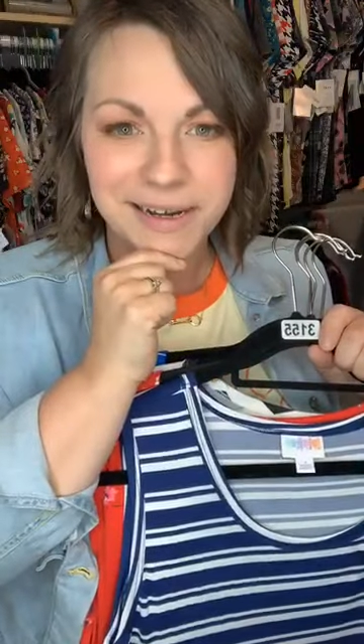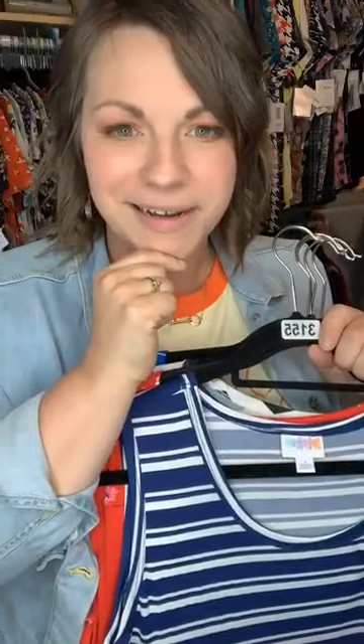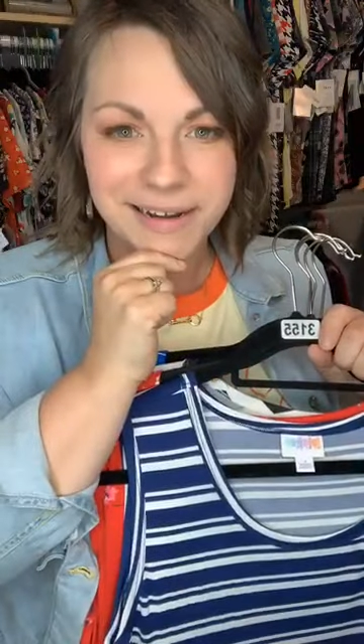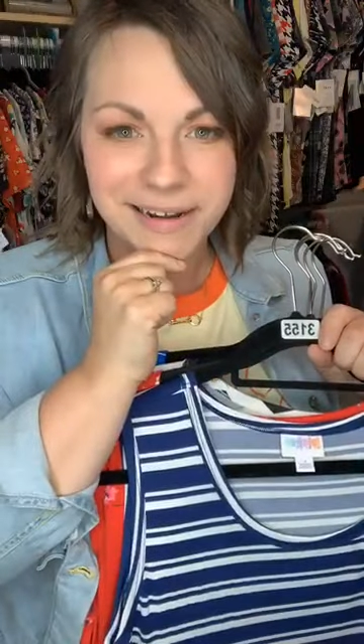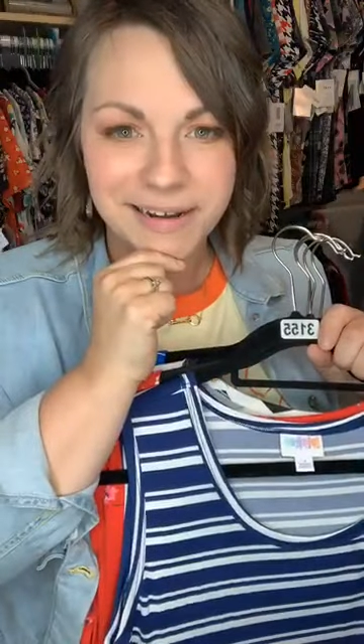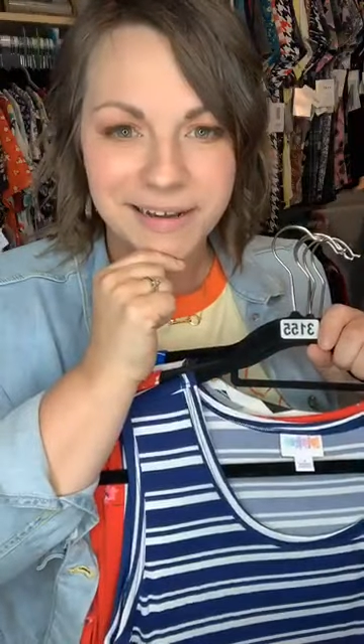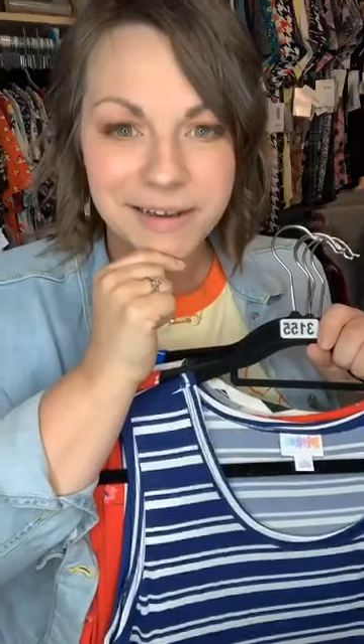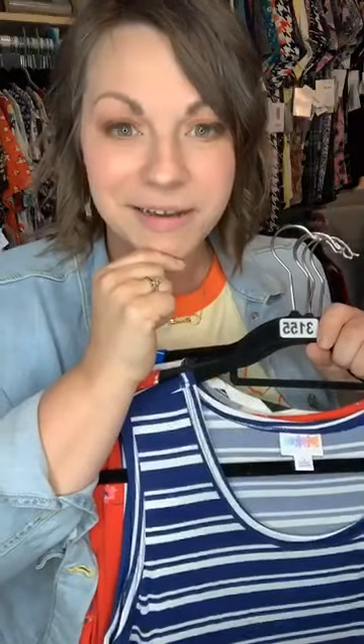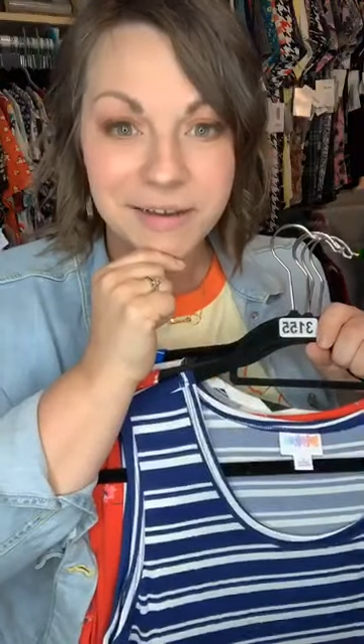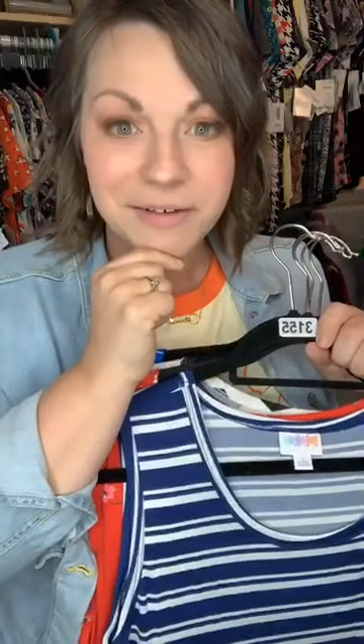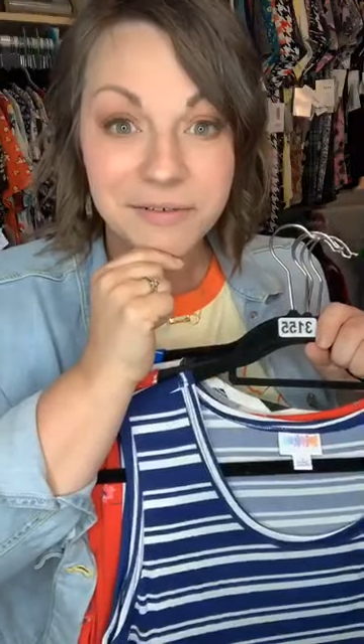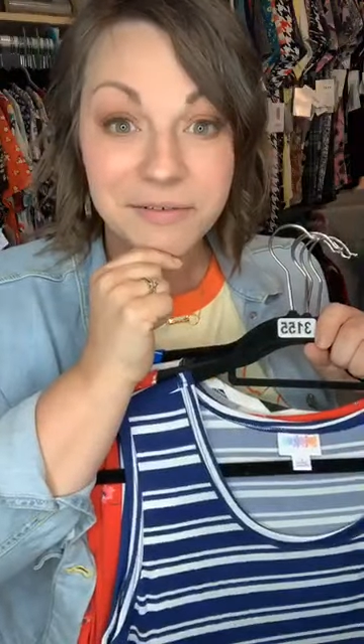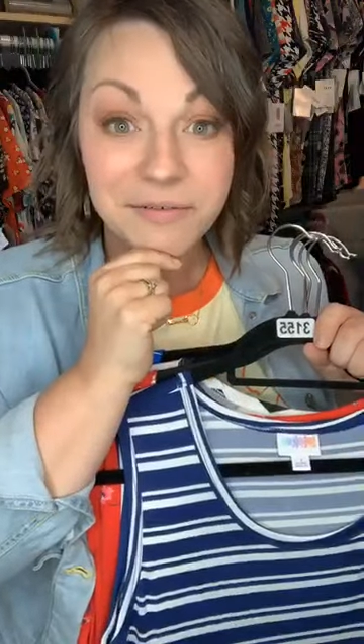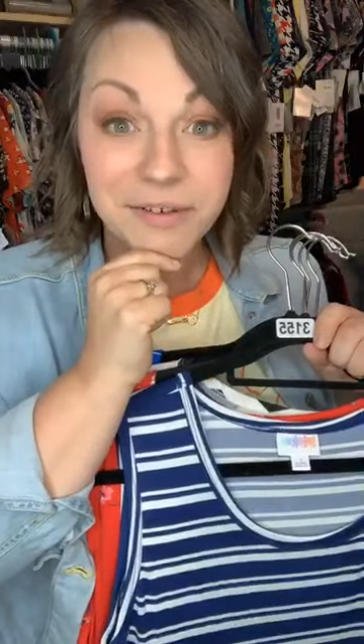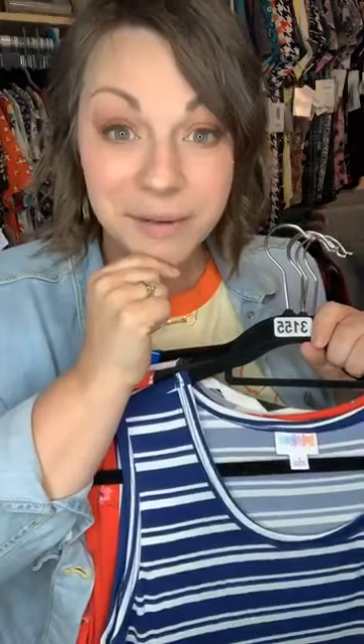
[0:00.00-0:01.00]
on
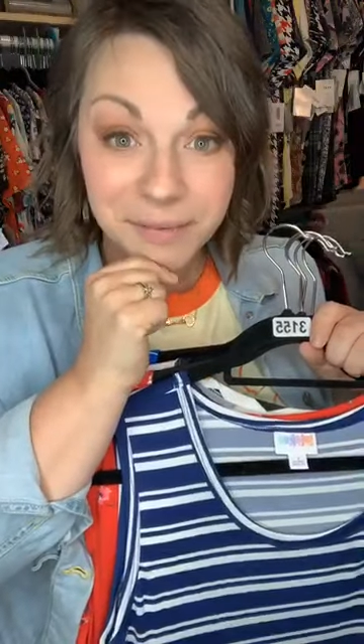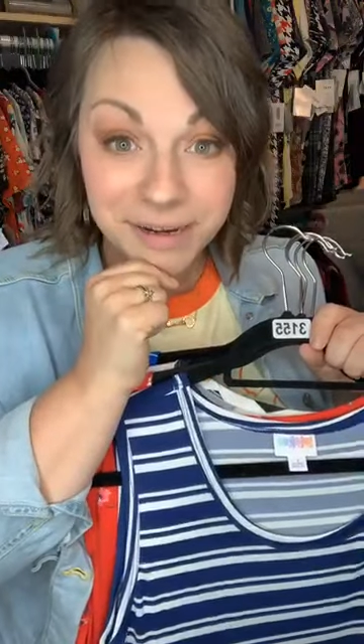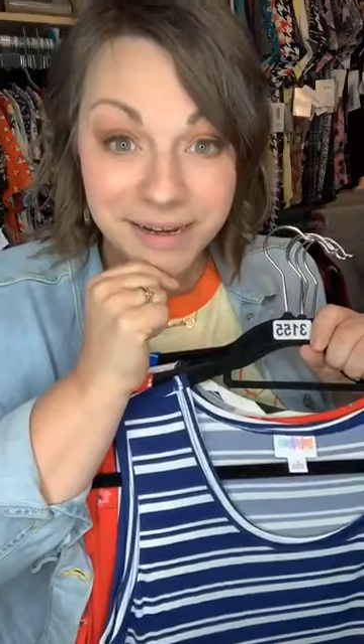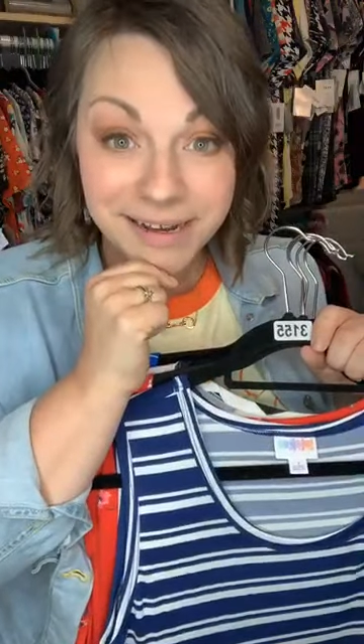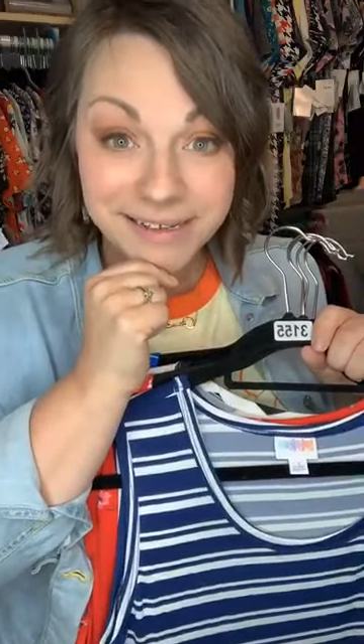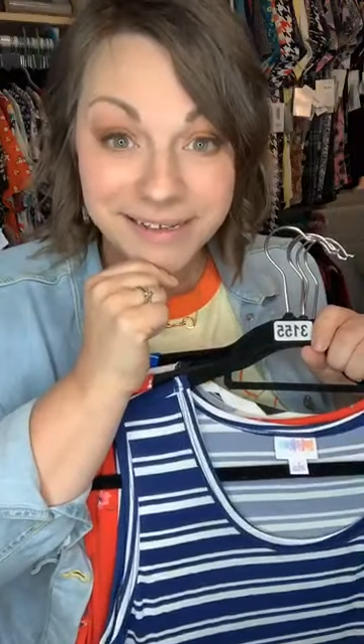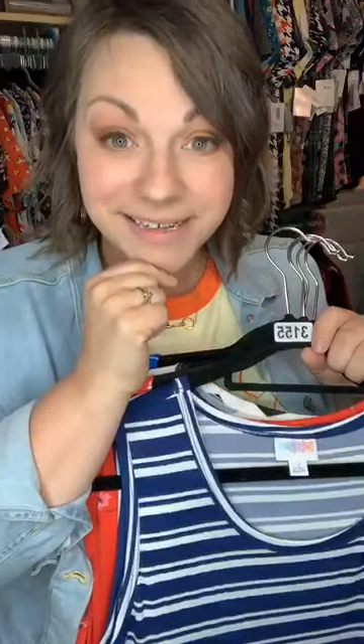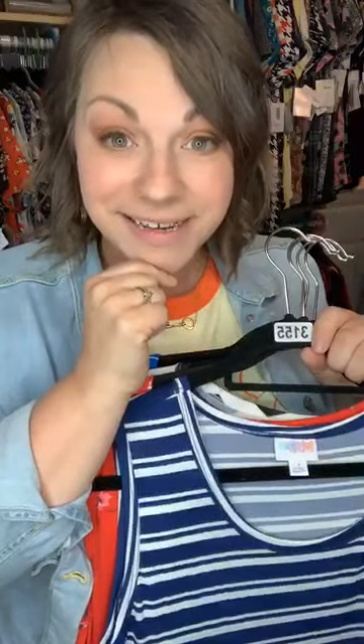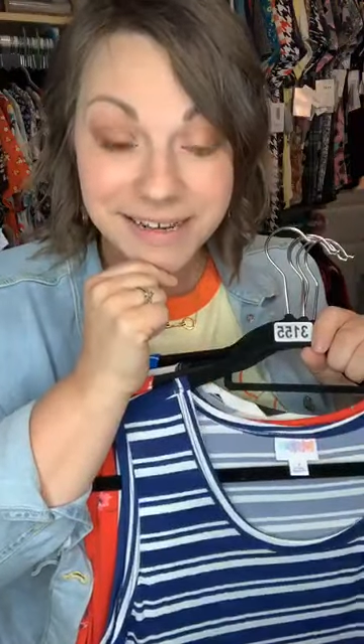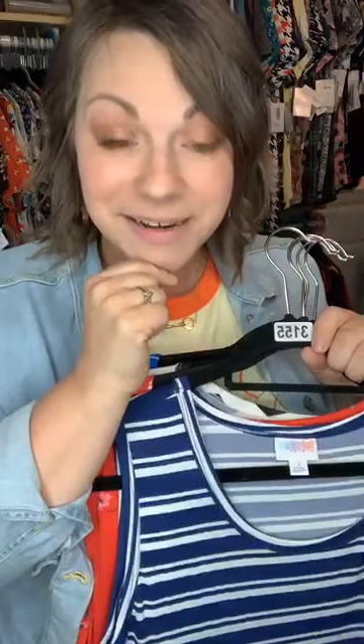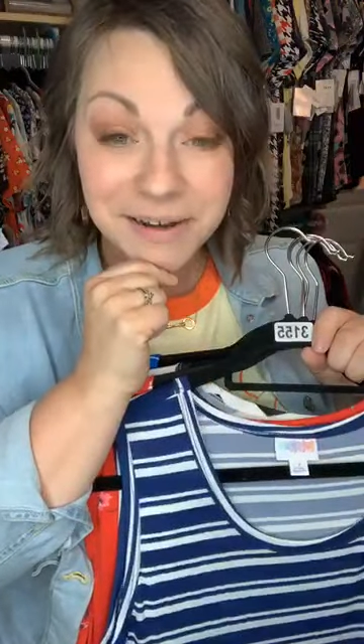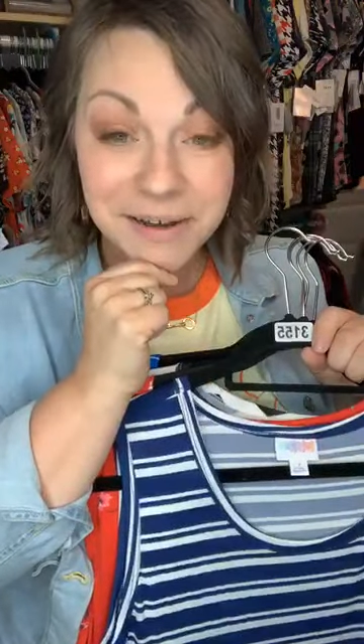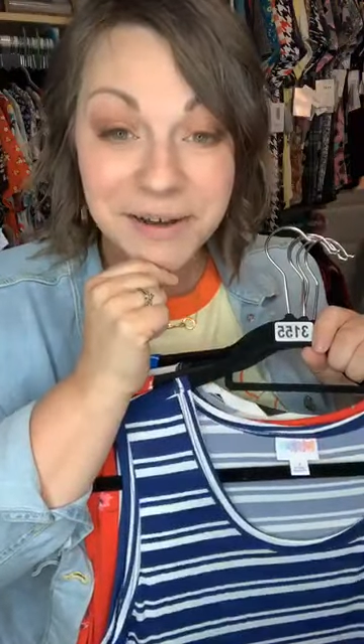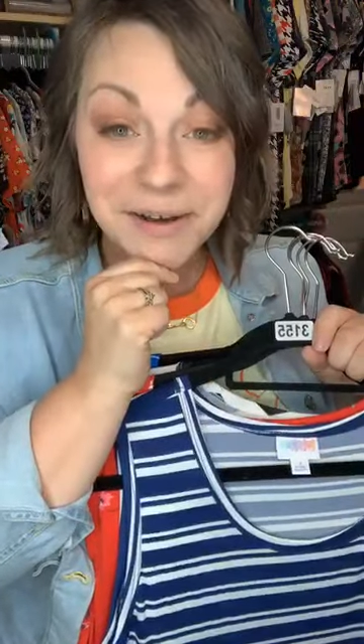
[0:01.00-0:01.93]
fabric content.